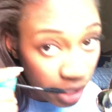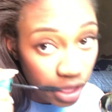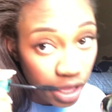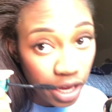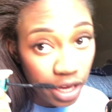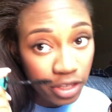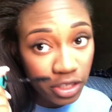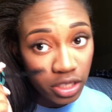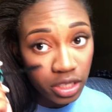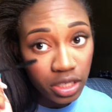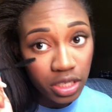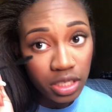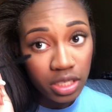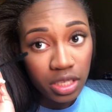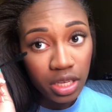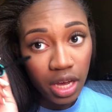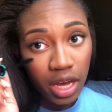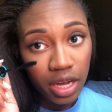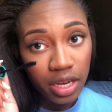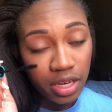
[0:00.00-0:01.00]
lashes
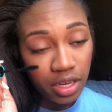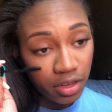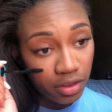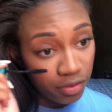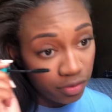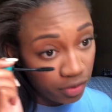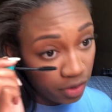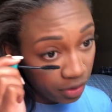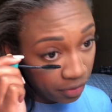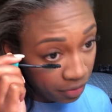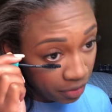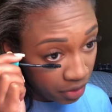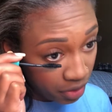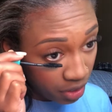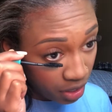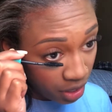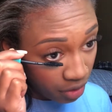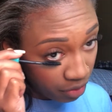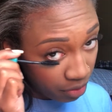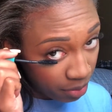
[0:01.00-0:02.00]
kind of different
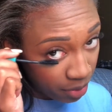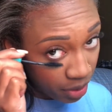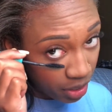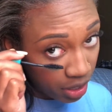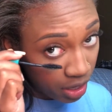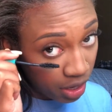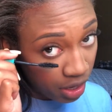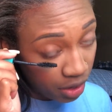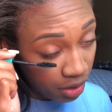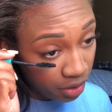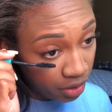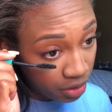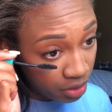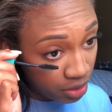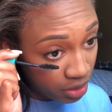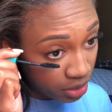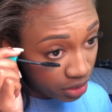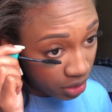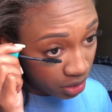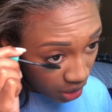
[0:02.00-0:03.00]
than everybody
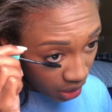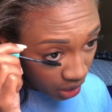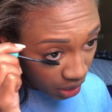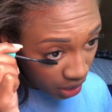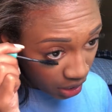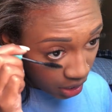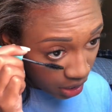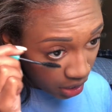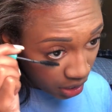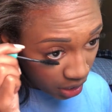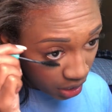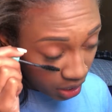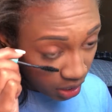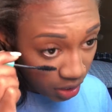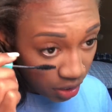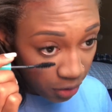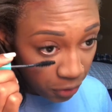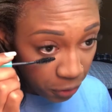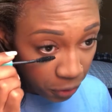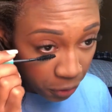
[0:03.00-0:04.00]
else. I
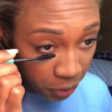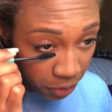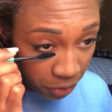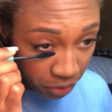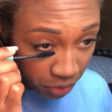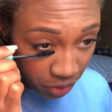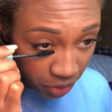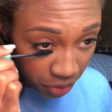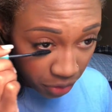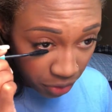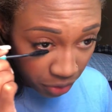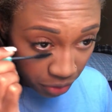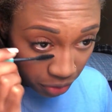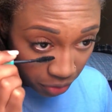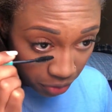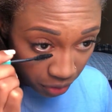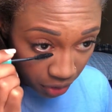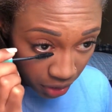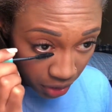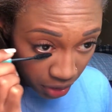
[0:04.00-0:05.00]
use
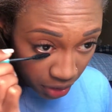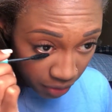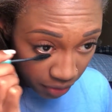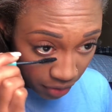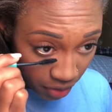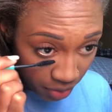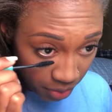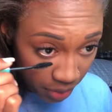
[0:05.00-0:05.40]
3 different